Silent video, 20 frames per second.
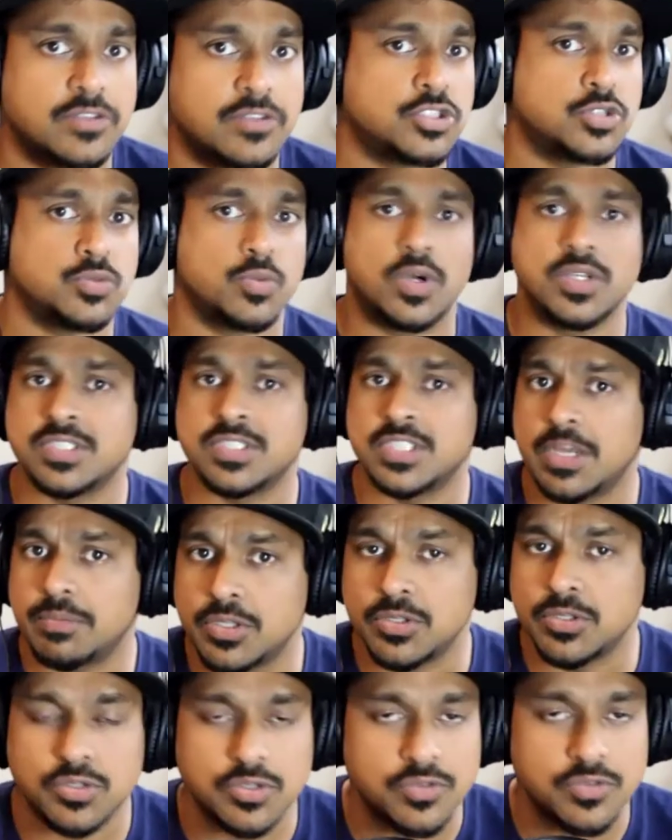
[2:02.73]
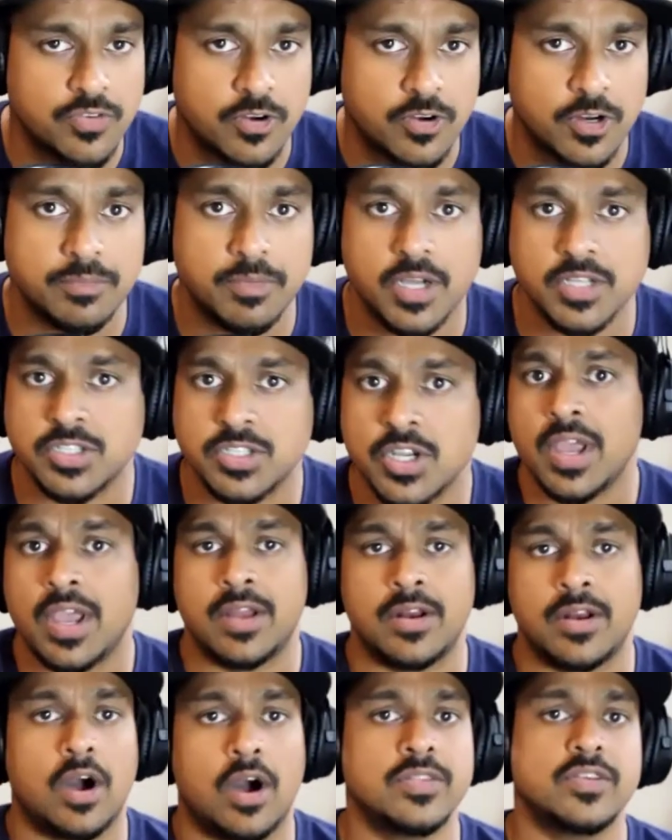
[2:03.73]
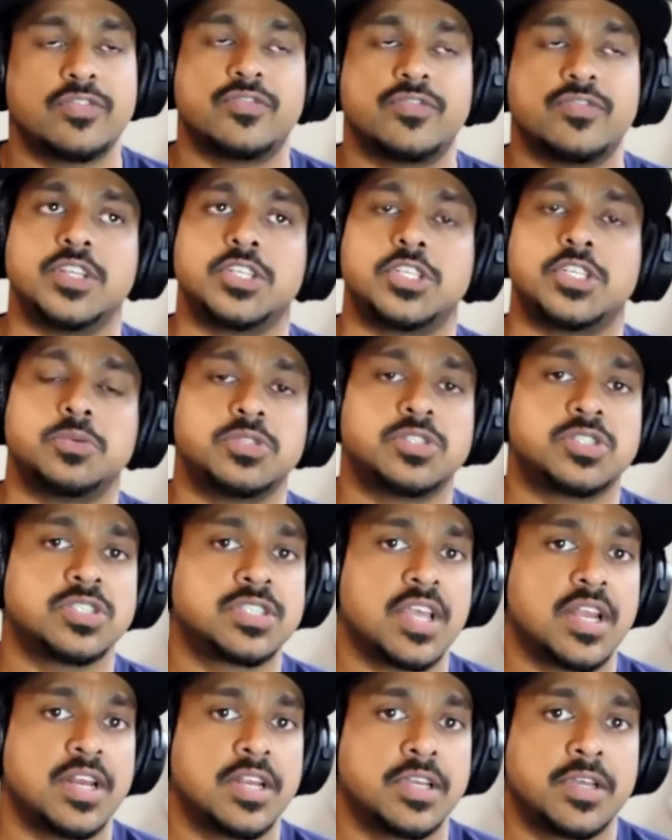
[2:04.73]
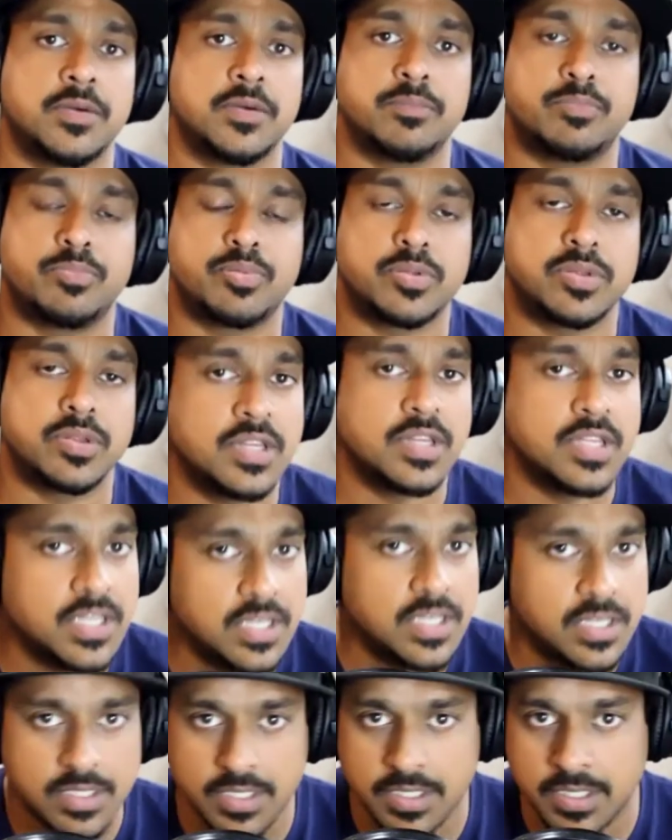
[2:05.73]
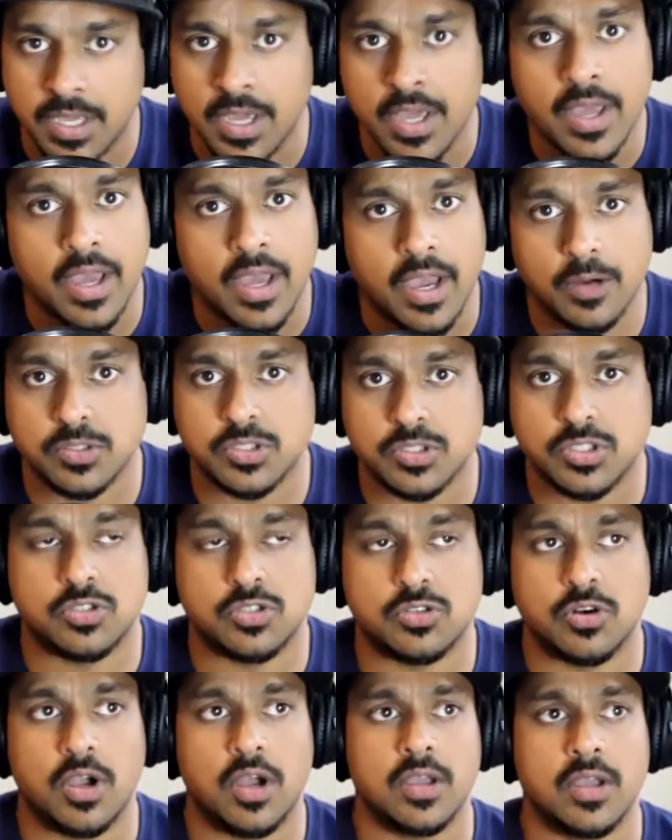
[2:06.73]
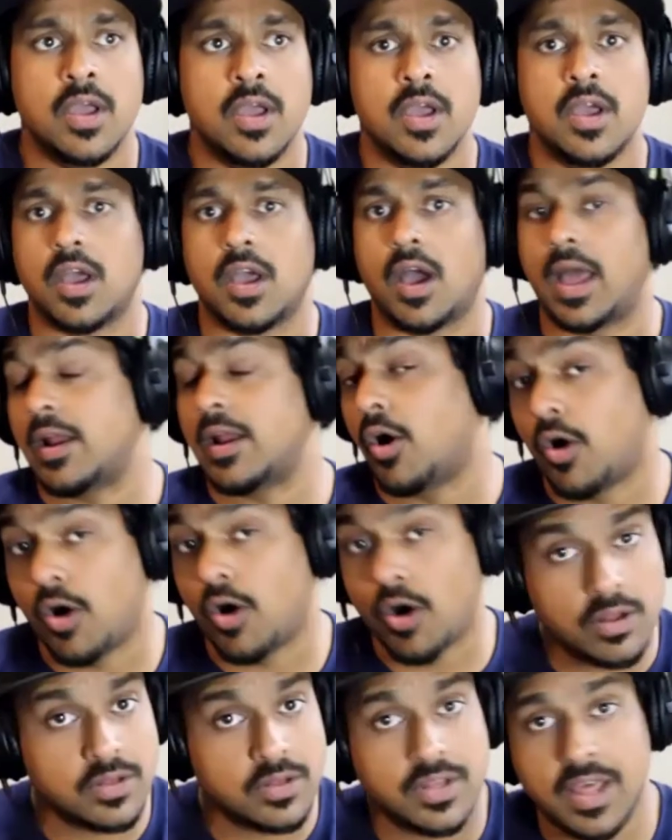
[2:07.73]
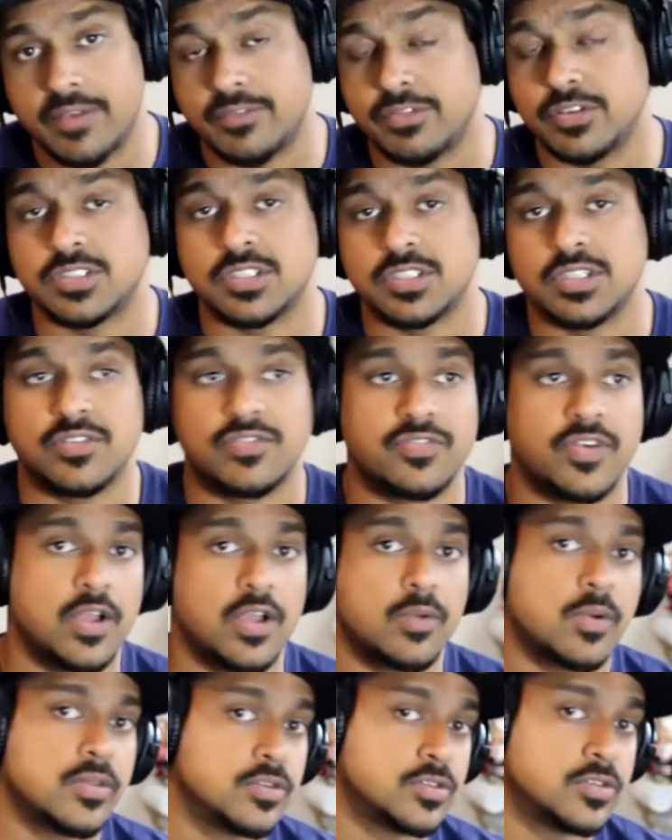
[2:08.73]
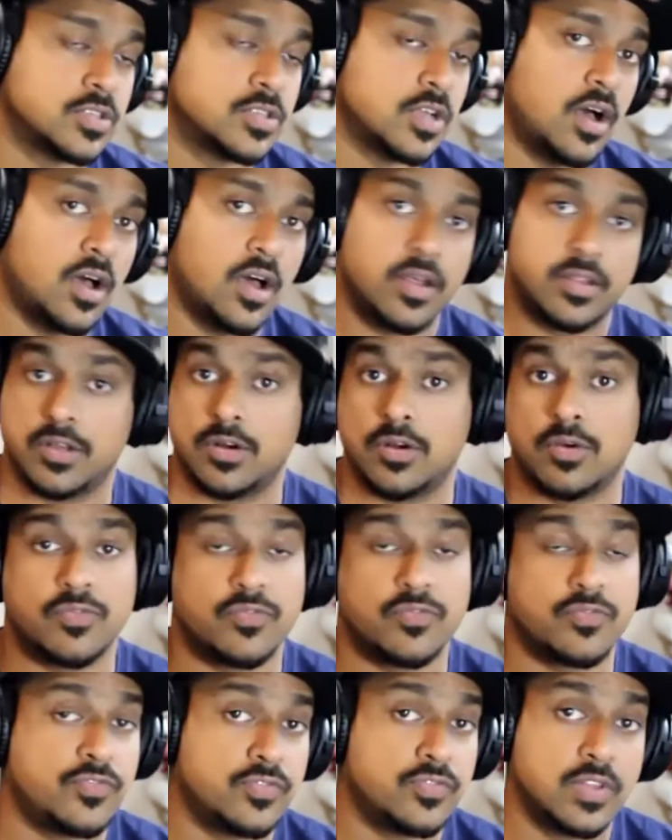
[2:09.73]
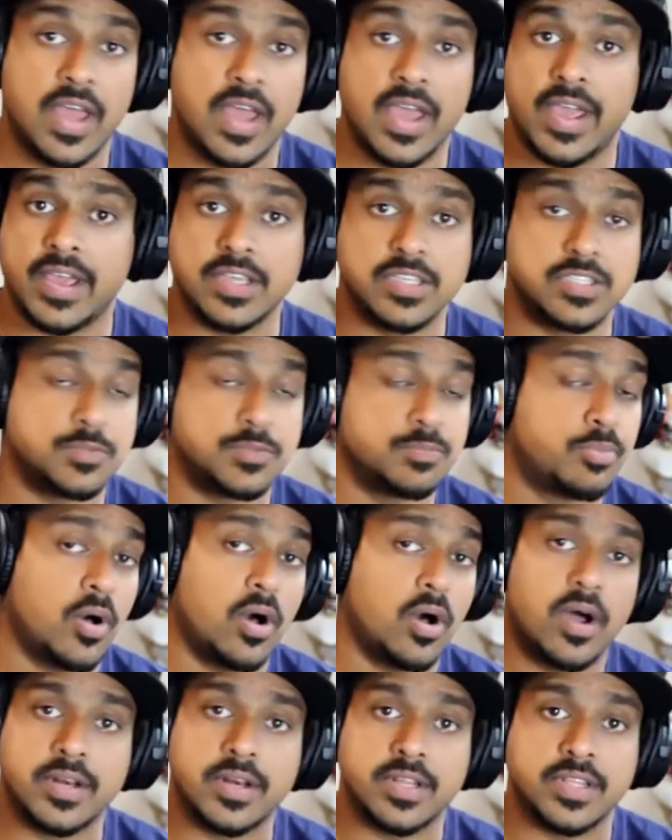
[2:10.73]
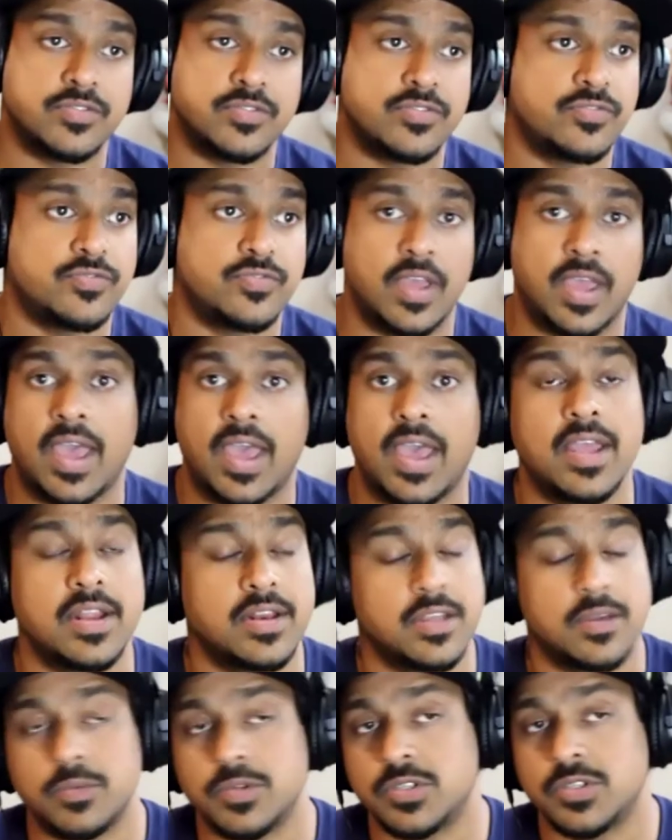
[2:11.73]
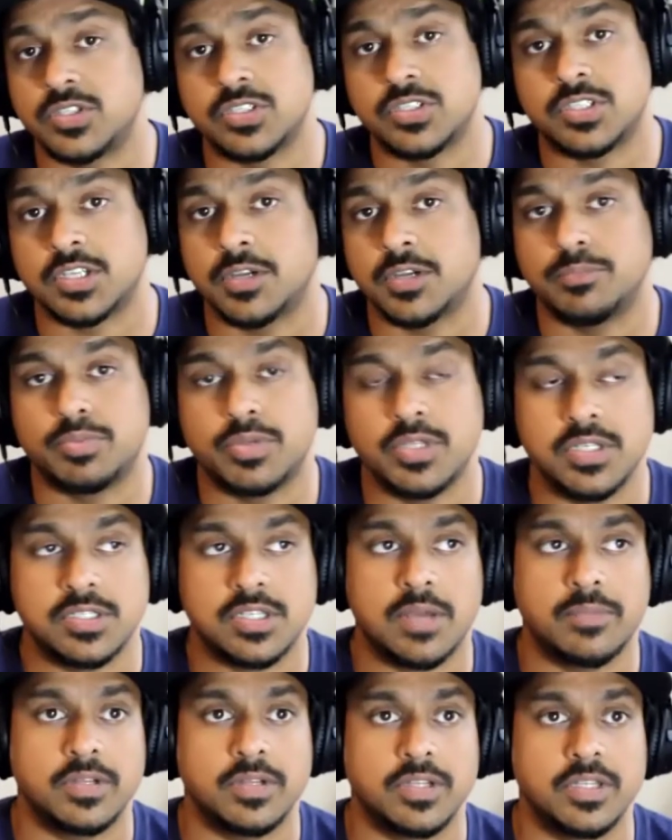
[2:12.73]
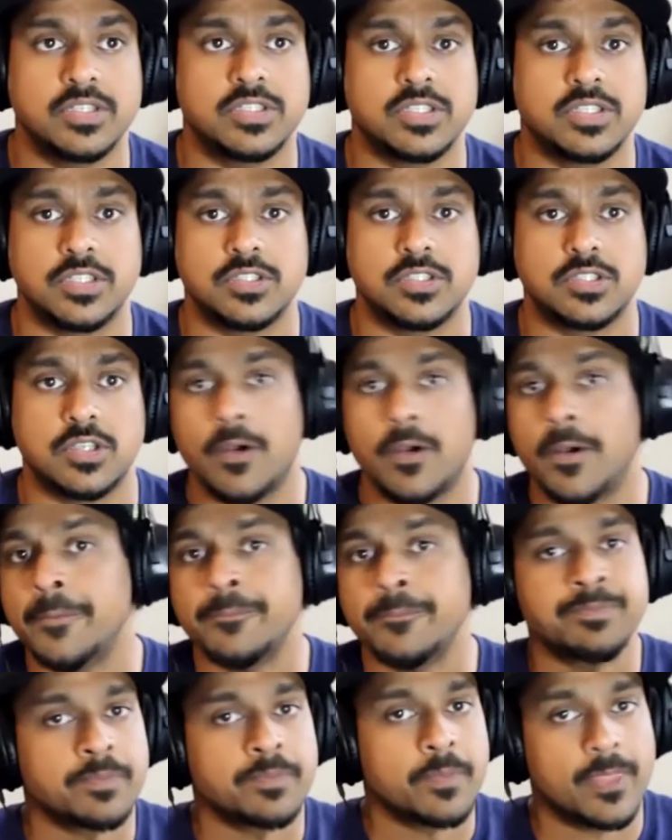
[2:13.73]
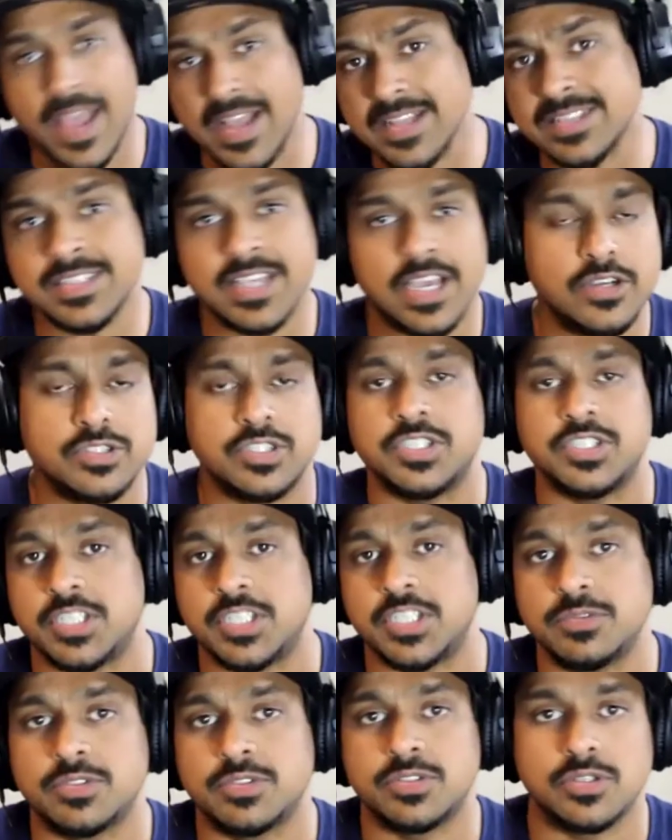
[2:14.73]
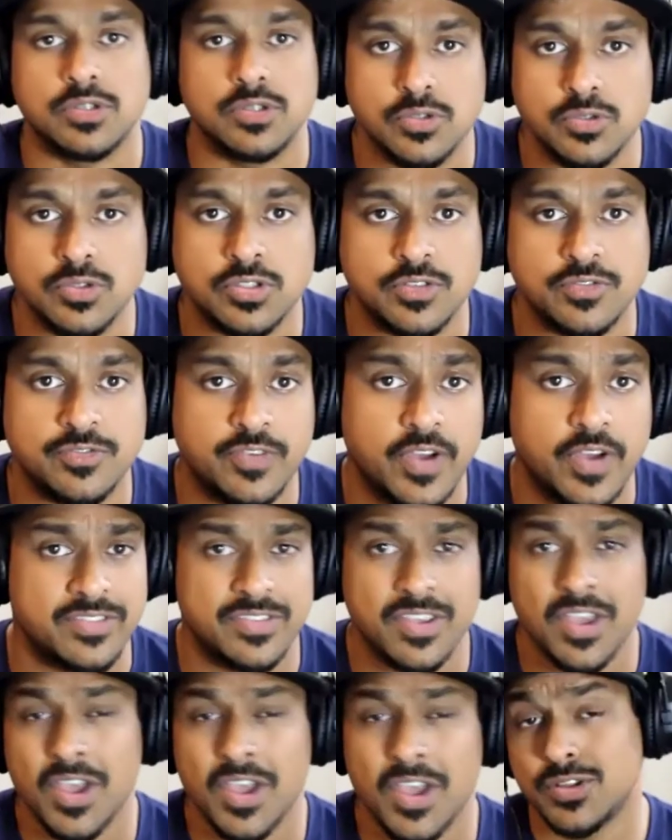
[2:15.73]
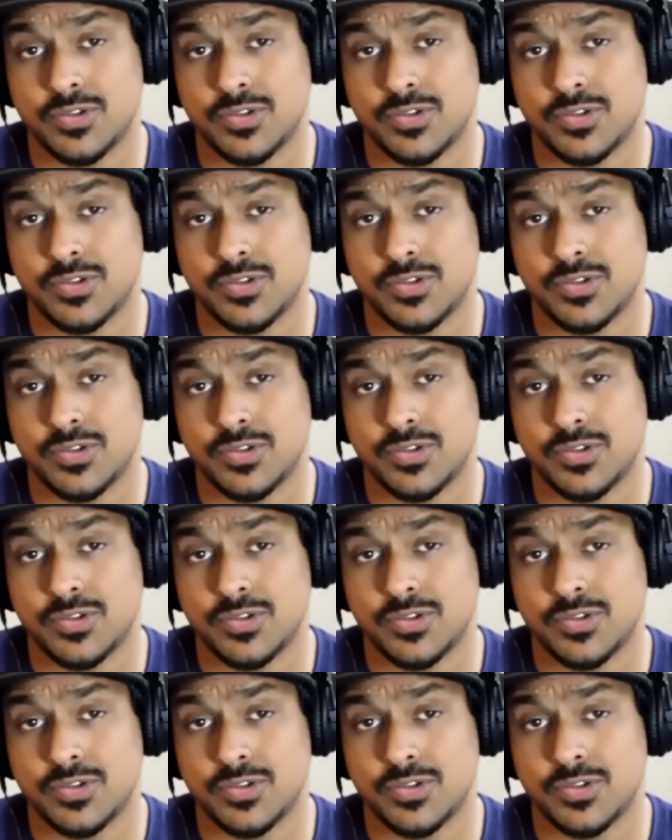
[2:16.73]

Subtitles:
she wasn't able to do very much. And on the feet, she was just getting completely outstruck at all levels of the fight, whether it's, legs, body, head. It was just a complete demolition. And so that's how she seems to lose her fights.